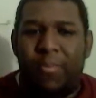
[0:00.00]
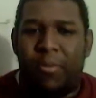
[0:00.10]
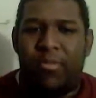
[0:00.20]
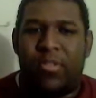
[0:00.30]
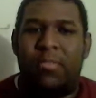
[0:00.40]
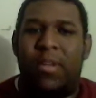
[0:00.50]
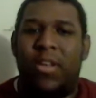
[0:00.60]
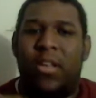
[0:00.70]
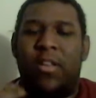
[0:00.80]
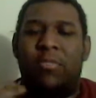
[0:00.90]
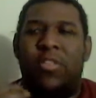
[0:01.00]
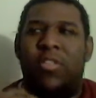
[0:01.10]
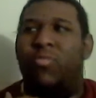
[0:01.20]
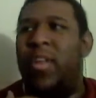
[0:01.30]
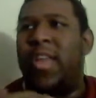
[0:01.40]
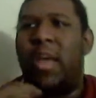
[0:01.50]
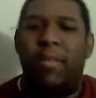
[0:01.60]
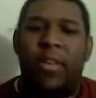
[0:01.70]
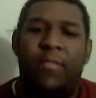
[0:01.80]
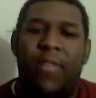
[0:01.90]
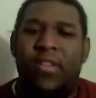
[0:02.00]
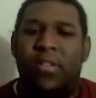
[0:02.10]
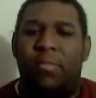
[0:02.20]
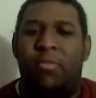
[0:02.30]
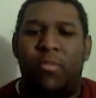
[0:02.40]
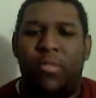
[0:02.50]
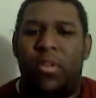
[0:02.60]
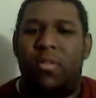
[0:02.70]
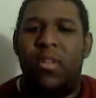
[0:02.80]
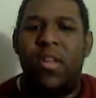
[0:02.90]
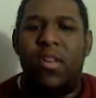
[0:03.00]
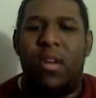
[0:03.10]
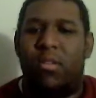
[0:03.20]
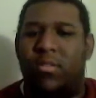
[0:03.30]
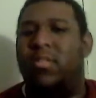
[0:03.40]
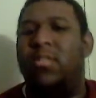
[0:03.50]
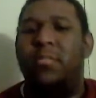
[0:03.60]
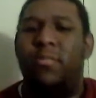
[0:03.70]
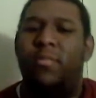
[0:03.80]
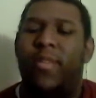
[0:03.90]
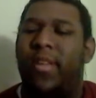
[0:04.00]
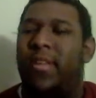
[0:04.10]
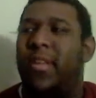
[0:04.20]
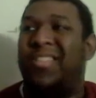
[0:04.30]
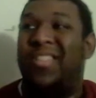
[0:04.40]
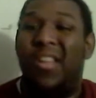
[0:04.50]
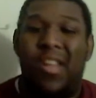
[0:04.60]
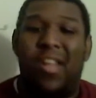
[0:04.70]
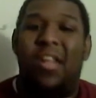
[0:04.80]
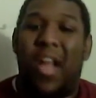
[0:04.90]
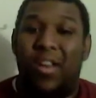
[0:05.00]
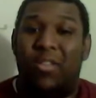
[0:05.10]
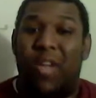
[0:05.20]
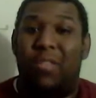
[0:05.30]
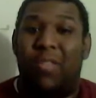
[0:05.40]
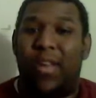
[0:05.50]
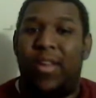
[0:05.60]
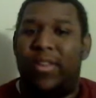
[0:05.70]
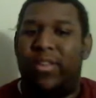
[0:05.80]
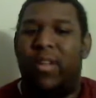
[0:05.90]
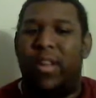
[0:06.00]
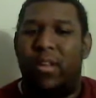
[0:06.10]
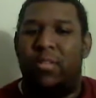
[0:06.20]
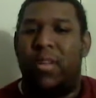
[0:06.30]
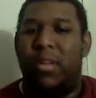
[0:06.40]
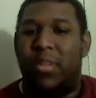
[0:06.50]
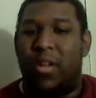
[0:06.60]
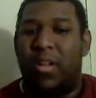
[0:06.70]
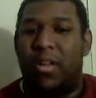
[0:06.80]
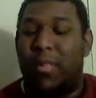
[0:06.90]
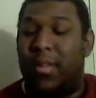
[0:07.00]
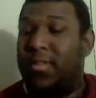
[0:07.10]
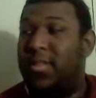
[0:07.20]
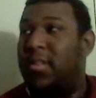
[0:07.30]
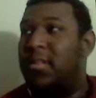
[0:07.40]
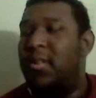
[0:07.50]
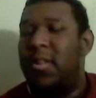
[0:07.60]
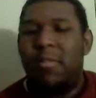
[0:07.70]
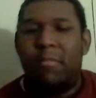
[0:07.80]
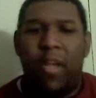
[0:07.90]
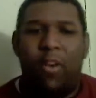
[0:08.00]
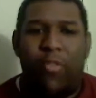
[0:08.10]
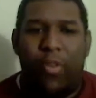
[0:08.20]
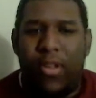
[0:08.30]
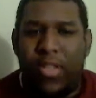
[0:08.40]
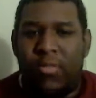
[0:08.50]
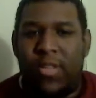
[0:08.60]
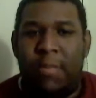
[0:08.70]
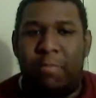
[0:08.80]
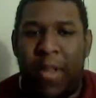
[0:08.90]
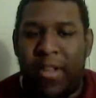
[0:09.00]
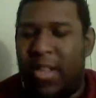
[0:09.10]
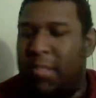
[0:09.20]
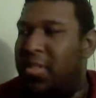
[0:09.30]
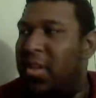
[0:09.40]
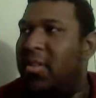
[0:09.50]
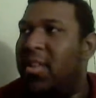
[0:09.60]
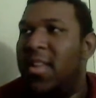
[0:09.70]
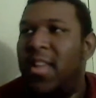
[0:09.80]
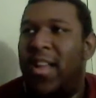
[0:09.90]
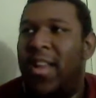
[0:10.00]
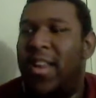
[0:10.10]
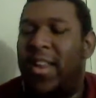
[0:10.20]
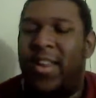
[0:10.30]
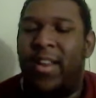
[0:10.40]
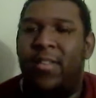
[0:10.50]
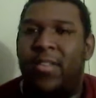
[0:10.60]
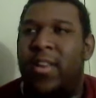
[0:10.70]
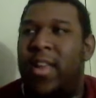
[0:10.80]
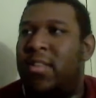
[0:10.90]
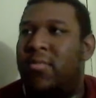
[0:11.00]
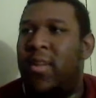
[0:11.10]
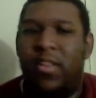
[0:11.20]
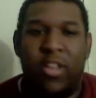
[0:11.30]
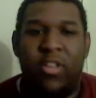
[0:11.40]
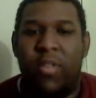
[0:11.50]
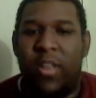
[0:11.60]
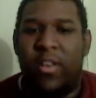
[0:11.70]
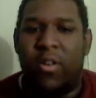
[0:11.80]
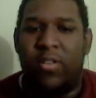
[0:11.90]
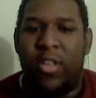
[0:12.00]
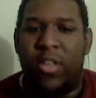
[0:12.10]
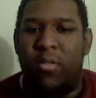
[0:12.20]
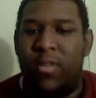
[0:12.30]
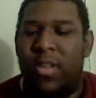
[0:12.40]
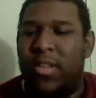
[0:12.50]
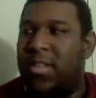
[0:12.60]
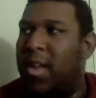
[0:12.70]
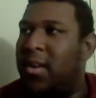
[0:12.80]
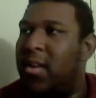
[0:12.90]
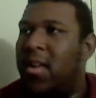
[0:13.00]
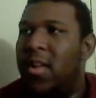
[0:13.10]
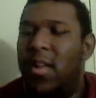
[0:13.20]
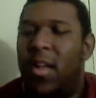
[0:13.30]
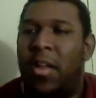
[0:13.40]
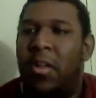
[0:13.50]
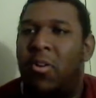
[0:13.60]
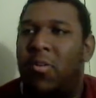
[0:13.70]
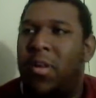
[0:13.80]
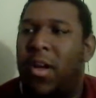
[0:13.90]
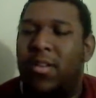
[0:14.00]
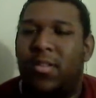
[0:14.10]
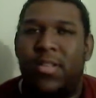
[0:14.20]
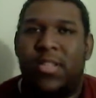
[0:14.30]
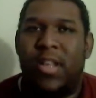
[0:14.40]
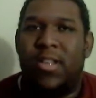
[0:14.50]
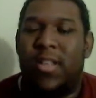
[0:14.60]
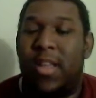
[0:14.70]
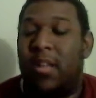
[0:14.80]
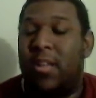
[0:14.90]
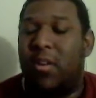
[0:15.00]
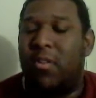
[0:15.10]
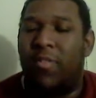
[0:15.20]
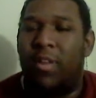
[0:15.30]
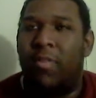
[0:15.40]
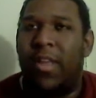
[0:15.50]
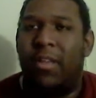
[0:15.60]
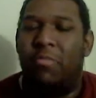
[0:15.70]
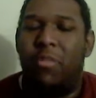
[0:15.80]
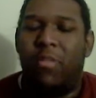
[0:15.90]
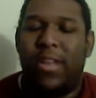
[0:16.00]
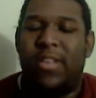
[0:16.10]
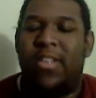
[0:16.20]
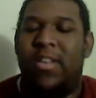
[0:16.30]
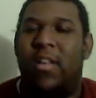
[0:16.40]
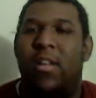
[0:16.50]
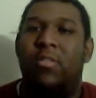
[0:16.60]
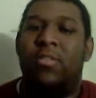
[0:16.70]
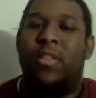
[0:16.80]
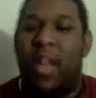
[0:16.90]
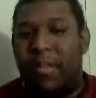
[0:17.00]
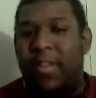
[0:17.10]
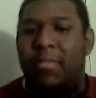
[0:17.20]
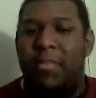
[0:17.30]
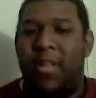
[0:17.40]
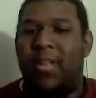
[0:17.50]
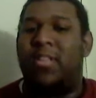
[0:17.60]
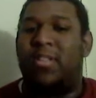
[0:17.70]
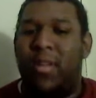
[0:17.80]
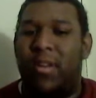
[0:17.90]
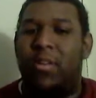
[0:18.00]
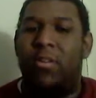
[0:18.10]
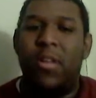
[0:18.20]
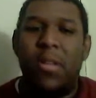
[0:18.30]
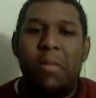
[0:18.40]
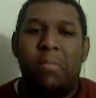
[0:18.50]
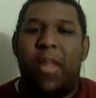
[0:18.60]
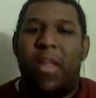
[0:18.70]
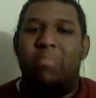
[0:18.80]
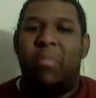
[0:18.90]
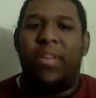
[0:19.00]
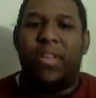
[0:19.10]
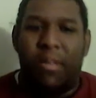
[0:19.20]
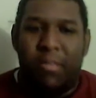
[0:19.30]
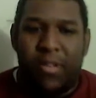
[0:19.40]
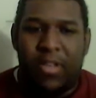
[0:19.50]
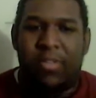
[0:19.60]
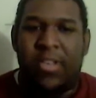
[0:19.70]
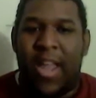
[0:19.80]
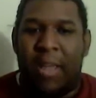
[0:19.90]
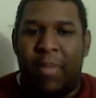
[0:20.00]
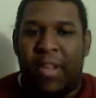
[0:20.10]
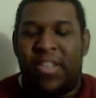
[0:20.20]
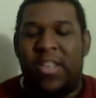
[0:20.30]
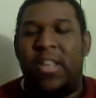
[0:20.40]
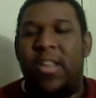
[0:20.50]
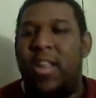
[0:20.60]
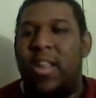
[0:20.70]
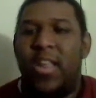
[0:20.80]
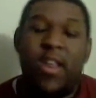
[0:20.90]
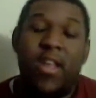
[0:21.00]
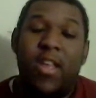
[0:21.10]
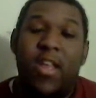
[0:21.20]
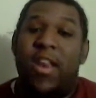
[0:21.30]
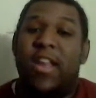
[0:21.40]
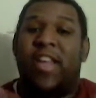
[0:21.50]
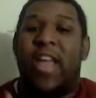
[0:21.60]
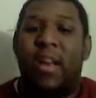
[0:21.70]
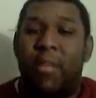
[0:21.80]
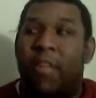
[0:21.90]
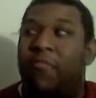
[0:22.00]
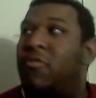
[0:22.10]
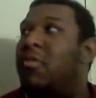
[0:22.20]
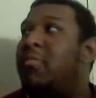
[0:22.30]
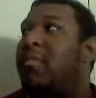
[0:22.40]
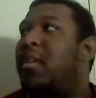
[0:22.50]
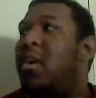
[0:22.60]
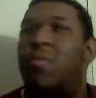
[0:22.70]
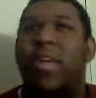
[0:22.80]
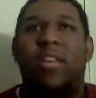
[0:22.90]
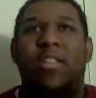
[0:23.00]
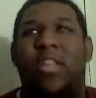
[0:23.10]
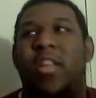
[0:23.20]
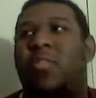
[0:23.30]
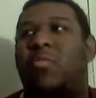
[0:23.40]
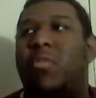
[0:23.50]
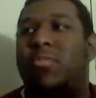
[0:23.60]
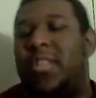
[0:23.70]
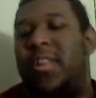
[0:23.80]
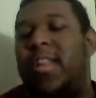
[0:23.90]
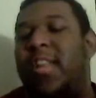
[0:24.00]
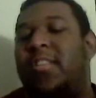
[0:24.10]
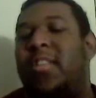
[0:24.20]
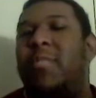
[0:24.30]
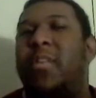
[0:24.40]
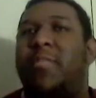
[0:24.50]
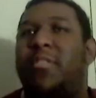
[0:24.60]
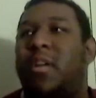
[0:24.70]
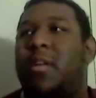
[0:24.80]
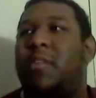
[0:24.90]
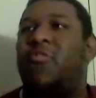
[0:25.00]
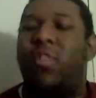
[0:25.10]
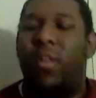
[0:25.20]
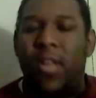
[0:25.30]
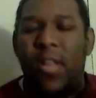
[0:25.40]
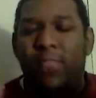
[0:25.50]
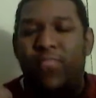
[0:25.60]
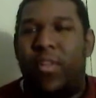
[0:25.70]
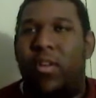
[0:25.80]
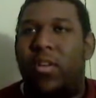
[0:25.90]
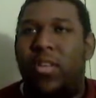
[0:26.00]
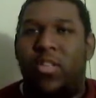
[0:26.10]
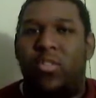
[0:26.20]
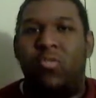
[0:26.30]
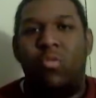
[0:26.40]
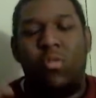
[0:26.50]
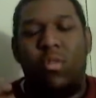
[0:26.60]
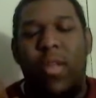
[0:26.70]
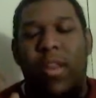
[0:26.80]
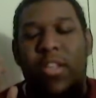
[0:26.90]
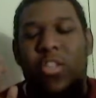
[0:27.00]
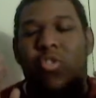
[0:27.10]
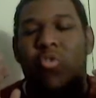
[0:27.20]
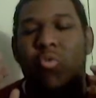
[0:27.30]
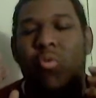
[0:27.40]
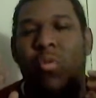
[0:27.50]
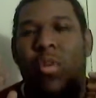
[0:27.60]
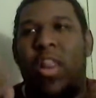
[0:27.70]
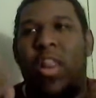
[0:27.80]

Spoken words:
the Boruto manga because it was just recapping the events of Boruto, Naruto, the movie. Because I know I read it, so I know what I'm talking about. So, but overall, this was a best episode. And it continues to next week. It's called The Union Sun. Naruto and Sasuke, hopefully we'll get to see the conclusion. I read the manga, so I know. But this was epic. Seeing it in its anime form, we get to see quotes and hints that we never saw before. These two shinobi